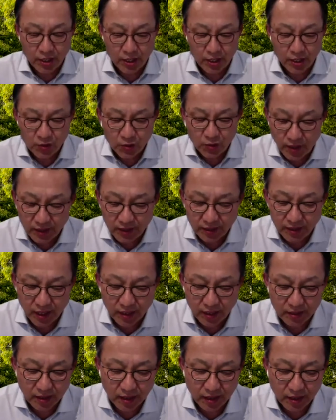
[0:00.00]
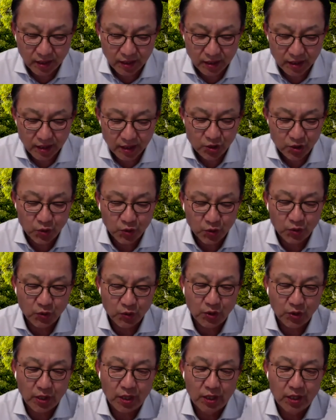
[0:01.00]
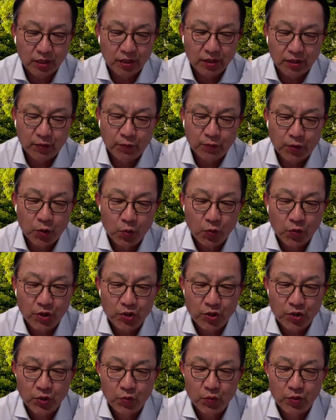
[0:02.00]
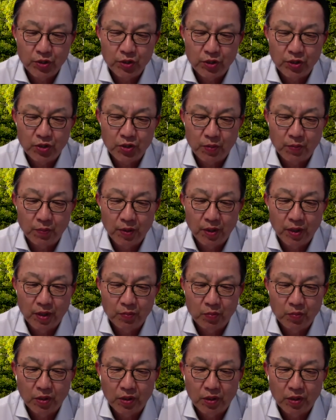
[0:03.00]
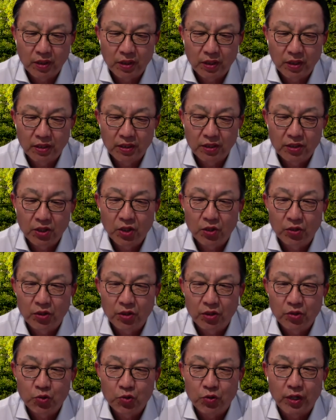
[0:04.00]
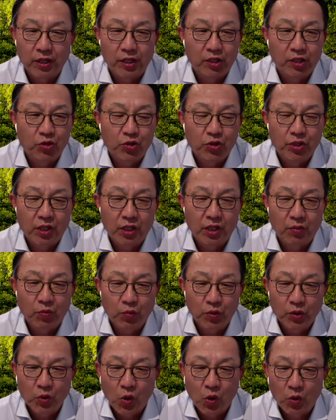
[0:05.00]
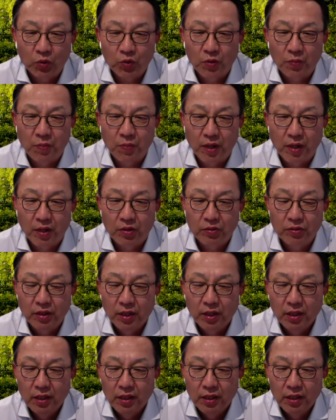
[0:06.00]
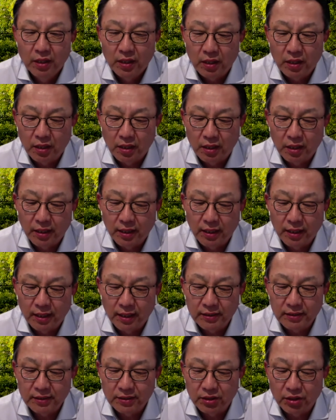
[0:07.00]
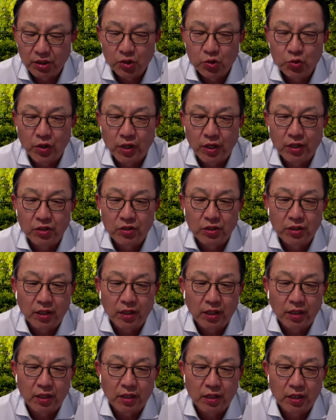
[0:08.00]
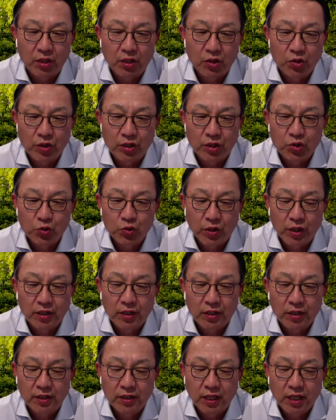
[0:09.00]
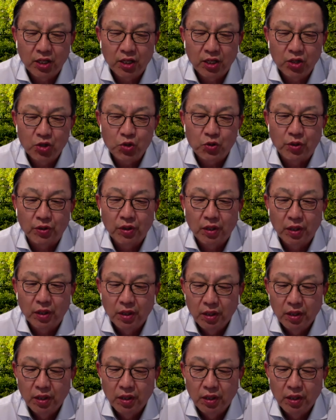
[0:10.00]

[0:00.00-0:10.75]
so I think that leads to a different question, which is about more internal challenge. And we talked about external challenge like U.S.-China tension,